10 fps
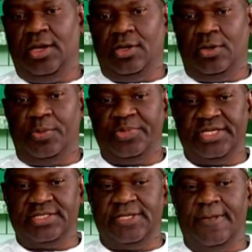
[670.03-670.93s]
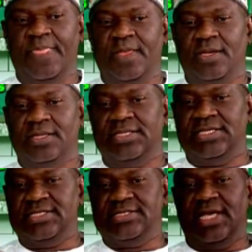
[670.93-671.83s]
communicating,
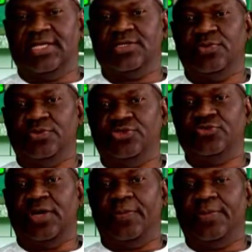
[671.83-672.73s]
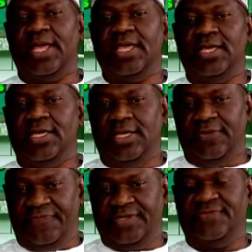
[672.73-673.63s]
is that we should apply
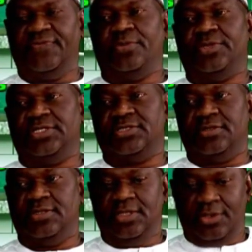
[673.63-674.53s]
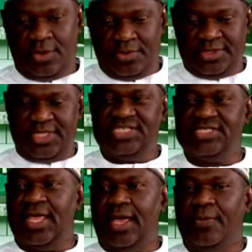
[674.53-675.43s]
effective communication. Communication is
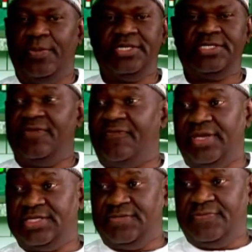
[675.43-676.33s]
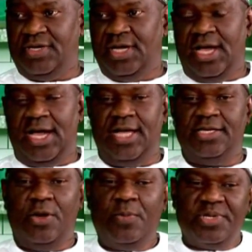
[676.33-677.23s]
there, but is it effective?
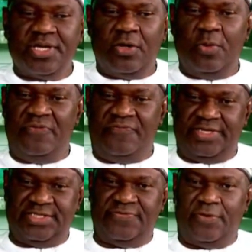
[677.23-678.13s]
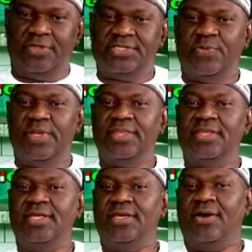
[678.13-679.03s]
And communication cannot be effective until when
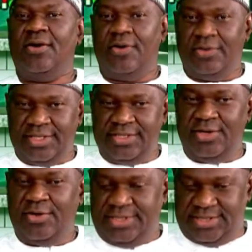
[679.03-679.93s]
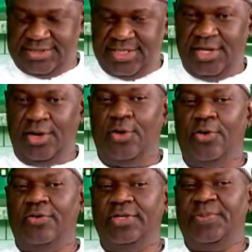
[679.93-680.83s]
the audience
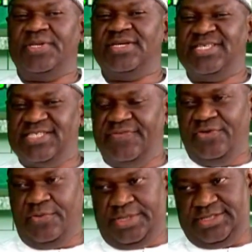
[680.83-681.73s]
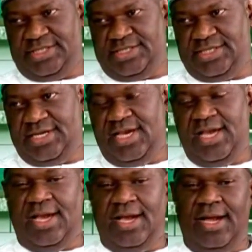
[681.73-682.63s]
or the person receiving your message
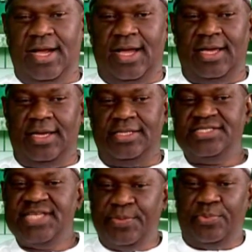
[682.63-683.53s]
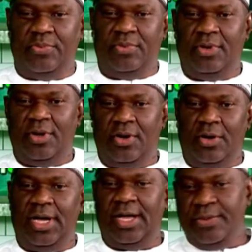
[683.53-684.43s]
is able
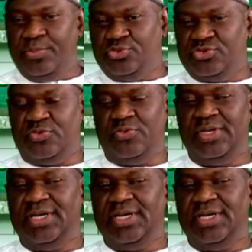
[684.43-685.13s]
or are able to